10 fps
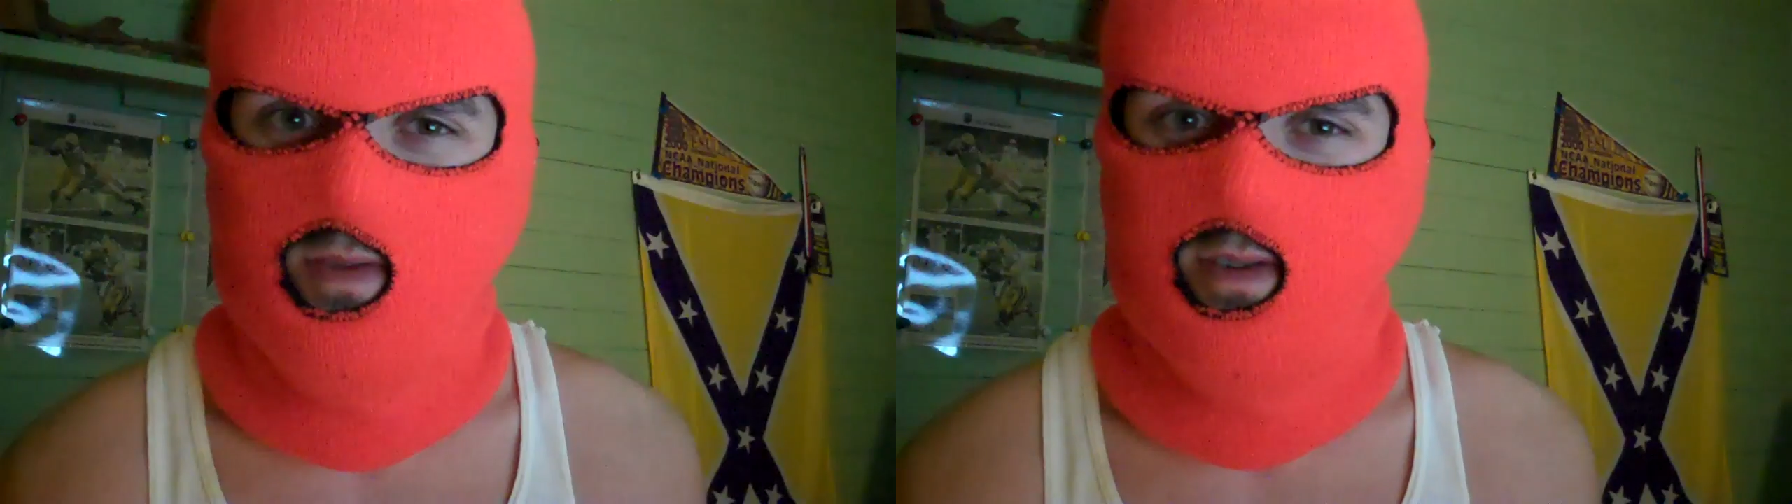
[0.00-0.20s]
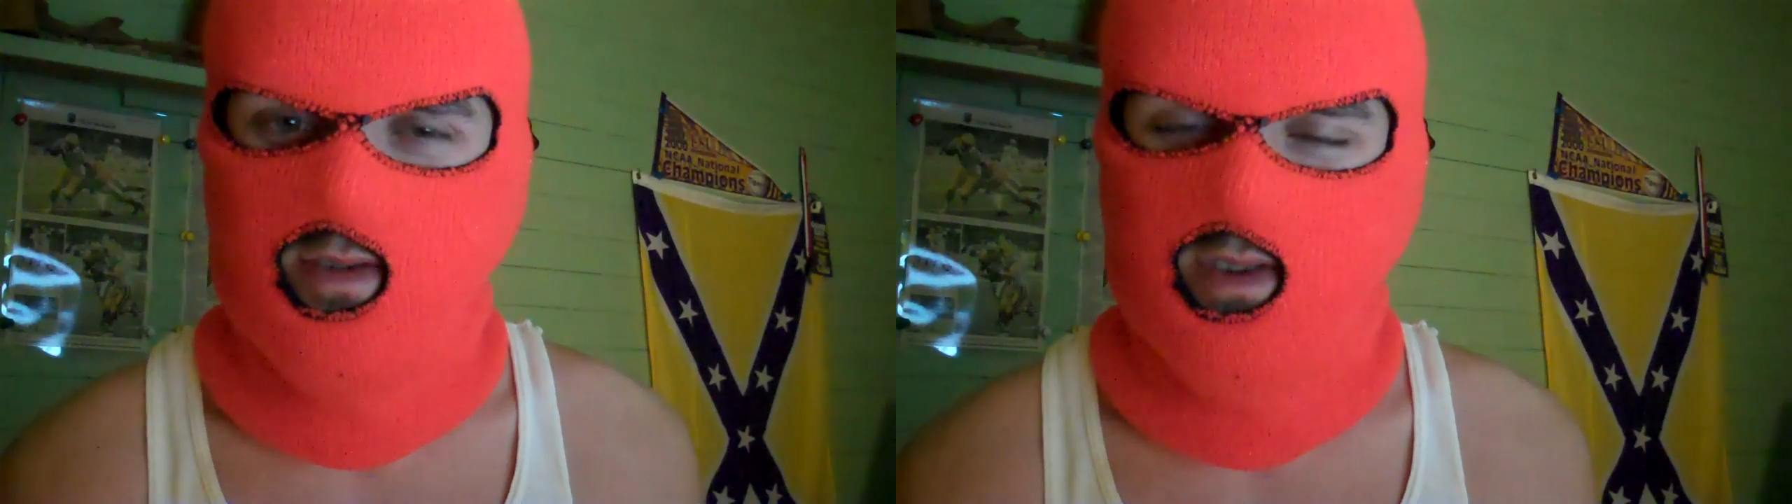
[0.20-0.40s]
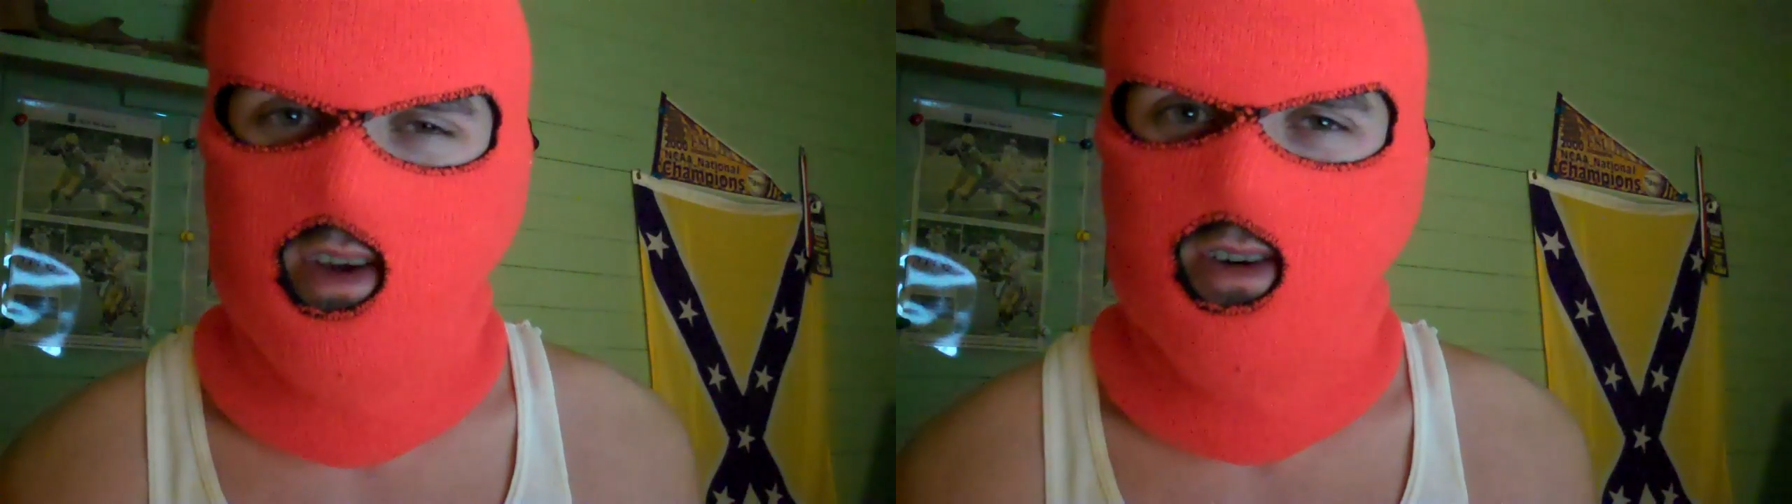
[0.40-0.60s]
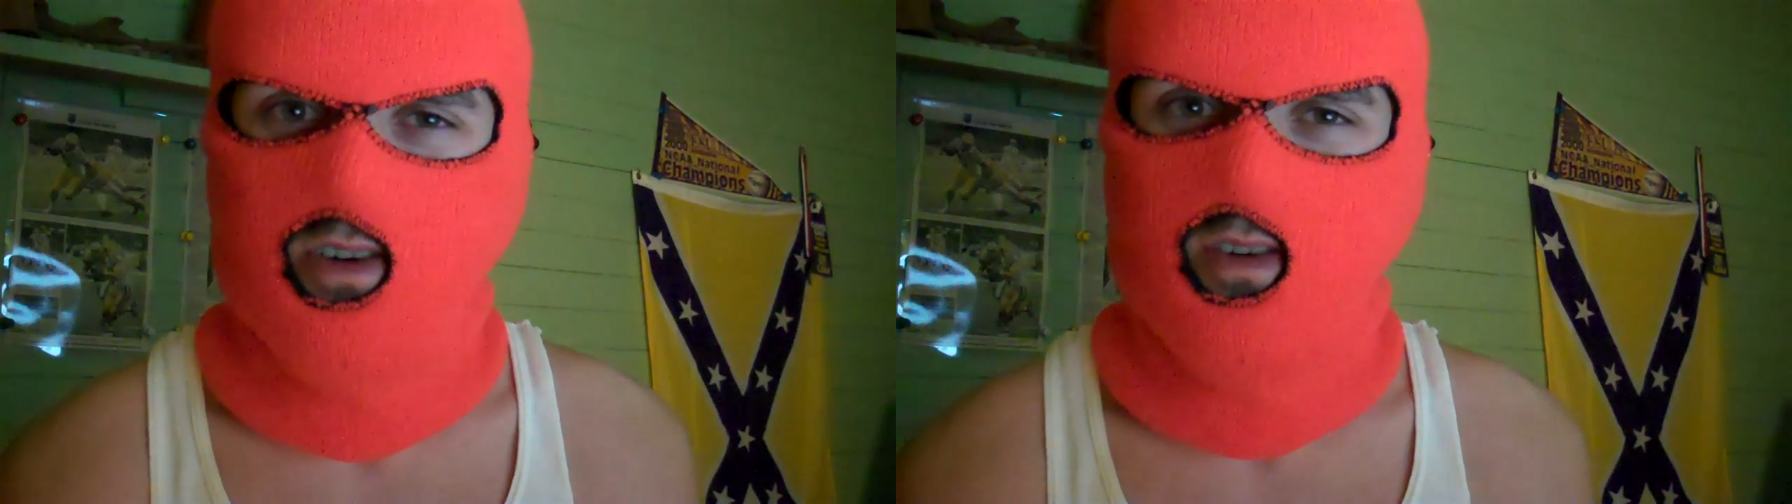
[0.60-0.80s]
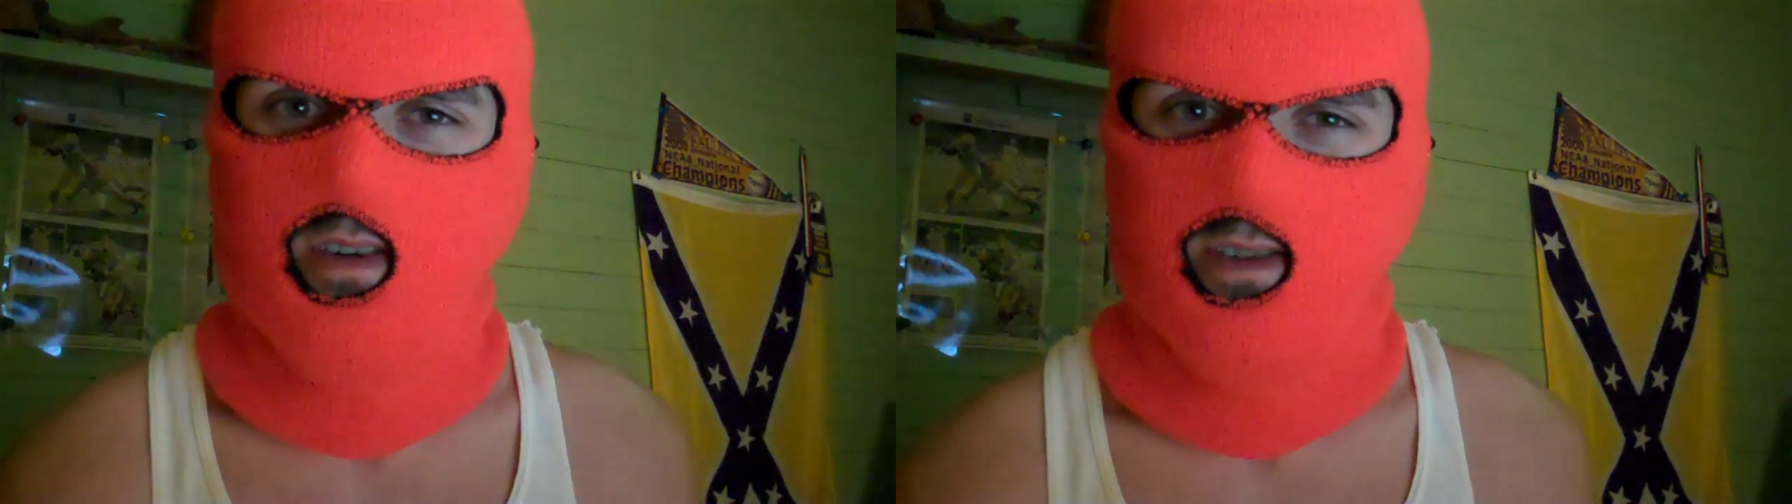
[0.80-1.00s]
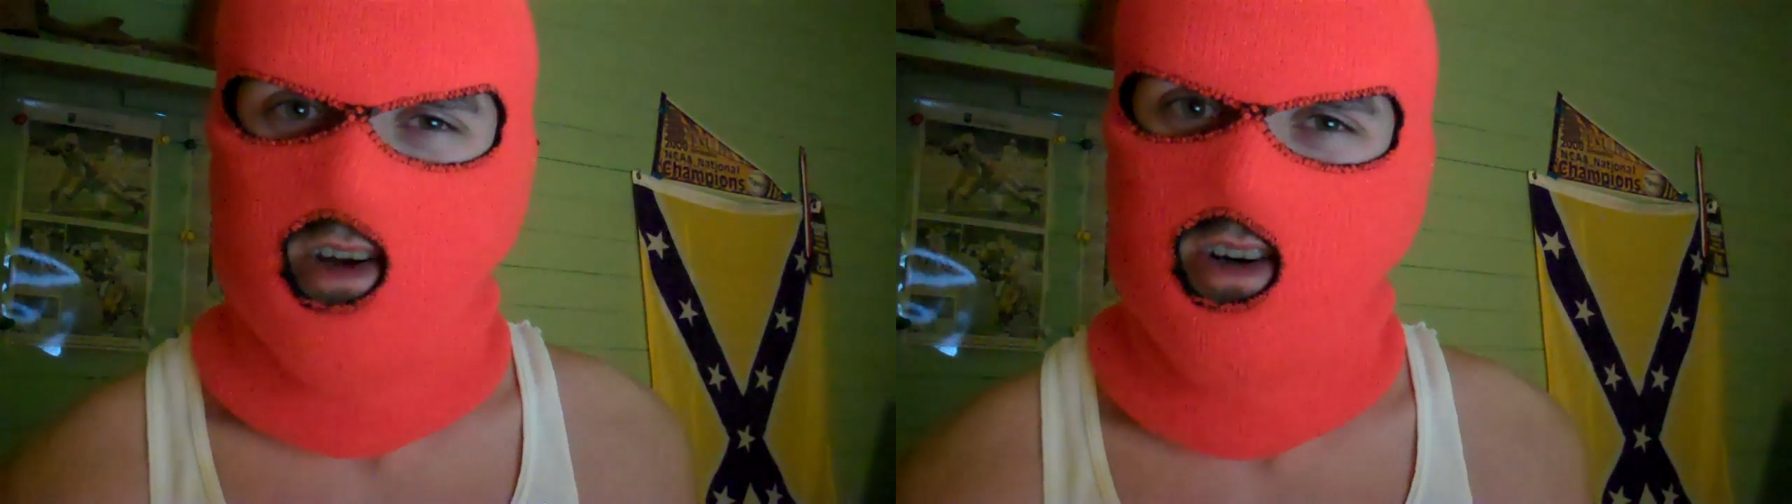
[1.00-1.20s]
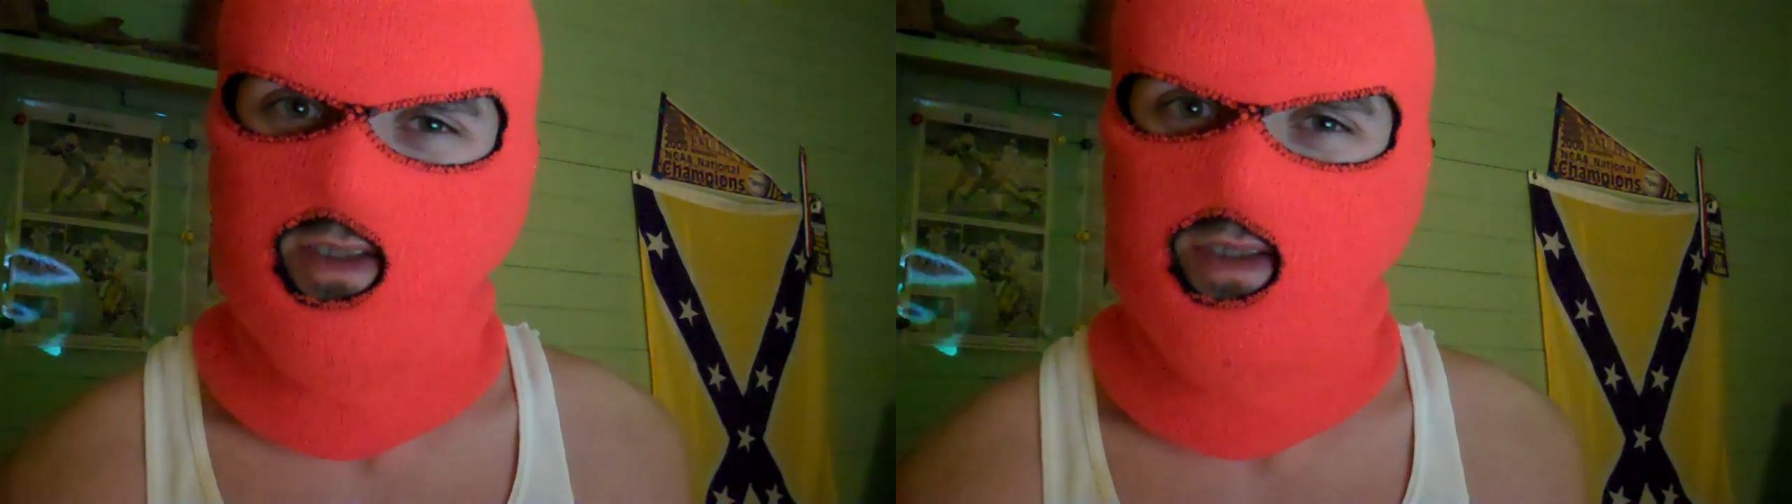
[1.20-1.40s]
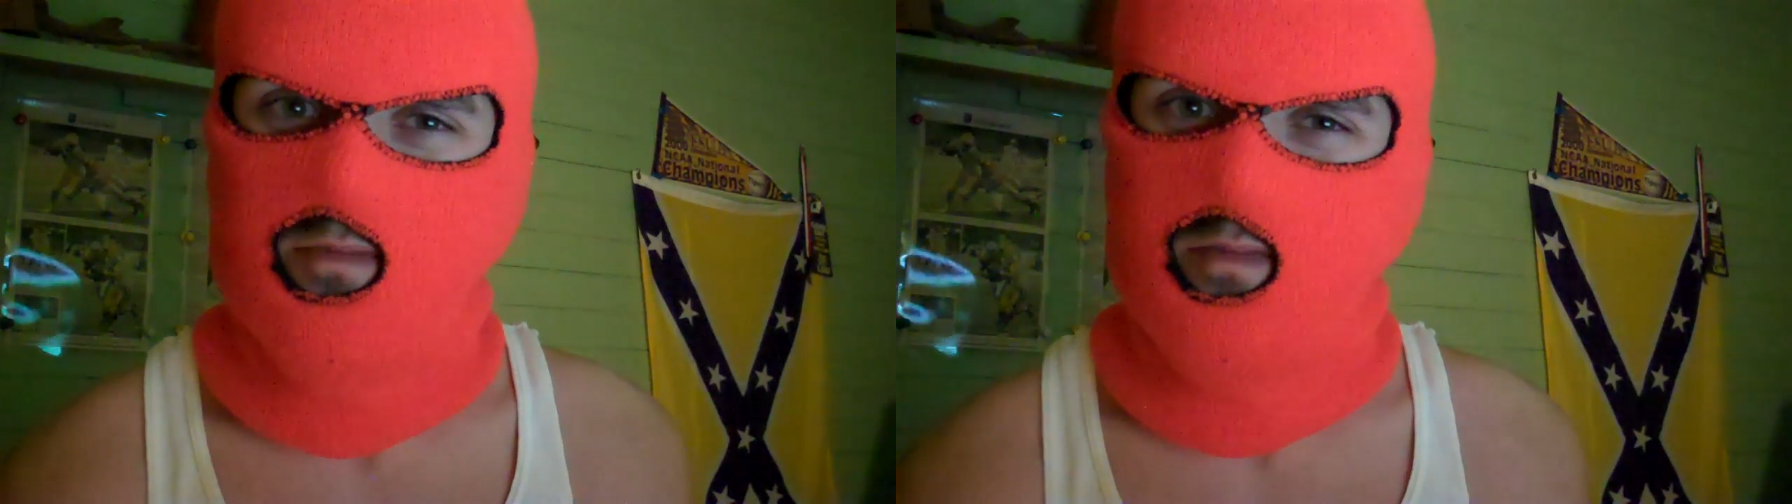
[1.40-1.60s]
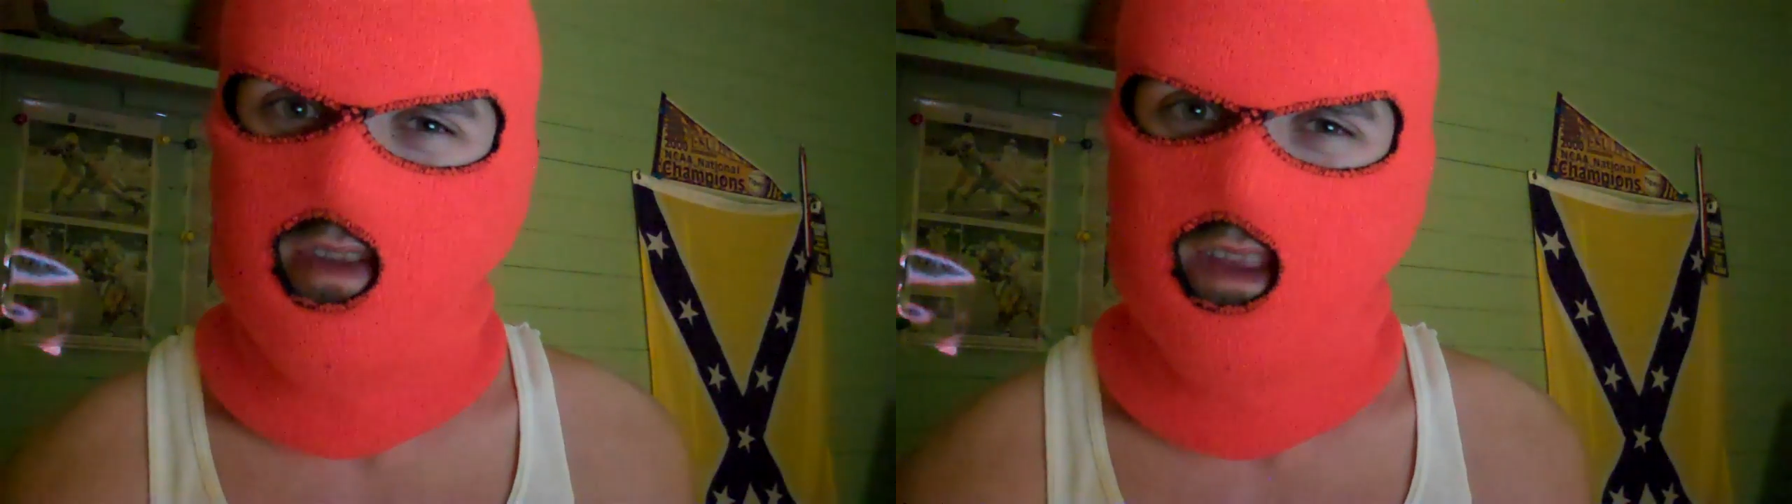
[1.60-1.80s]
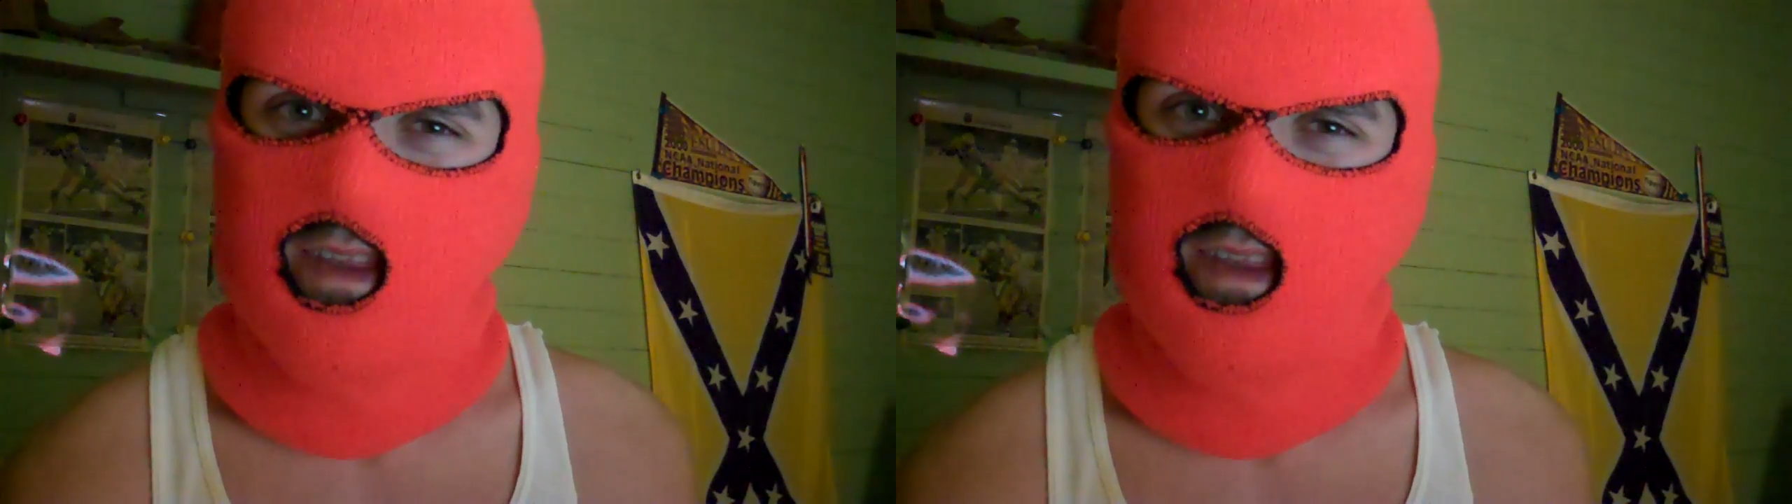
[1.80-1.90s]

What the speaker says: when you say a gun is awesome